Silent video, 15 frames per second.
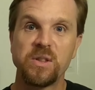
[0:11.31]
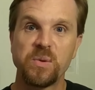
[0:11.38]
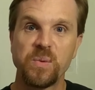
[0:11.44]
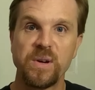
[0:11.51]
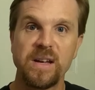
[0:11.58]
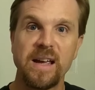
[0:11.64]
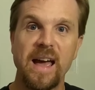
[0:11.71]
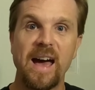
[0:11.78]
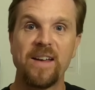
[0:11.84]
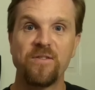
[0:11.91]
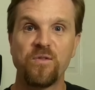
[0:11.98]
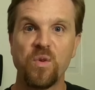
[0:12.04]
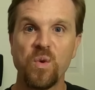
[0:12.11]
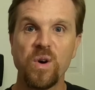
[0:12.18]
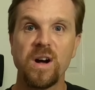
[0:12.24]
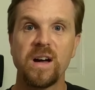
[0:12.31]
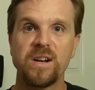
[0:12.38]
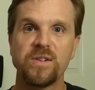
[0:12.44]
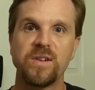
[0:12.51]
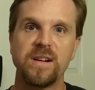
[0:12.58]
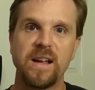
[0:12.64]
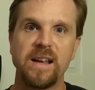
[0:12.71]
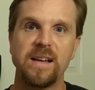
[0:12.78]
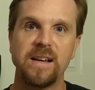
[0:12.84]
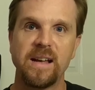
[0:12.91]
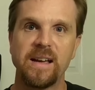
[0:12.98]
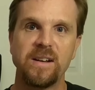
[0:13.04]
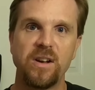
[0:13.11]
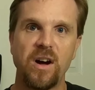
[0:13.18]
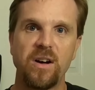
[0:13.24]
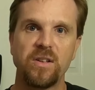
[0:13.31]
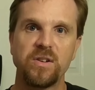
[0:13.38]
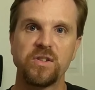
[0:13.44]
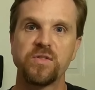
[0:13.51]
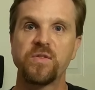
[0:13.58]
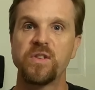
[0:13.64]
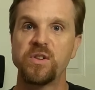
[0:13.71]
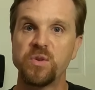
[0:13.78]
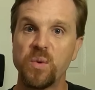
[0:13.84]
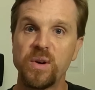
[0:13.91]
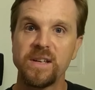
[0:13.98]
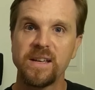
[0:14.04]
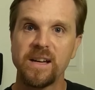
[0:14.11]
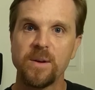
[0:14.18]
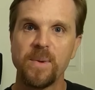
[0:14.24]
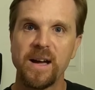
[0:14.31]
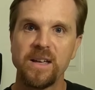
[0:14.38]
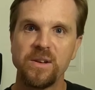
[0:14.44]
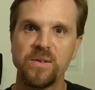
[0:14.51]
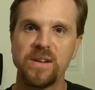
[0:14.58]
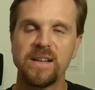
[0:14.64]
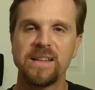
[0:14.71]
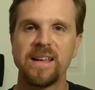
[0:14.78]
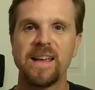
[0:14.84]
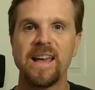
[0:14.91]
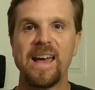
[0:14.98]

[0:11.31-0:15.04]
3 at $499 for the 20 gigabyte unit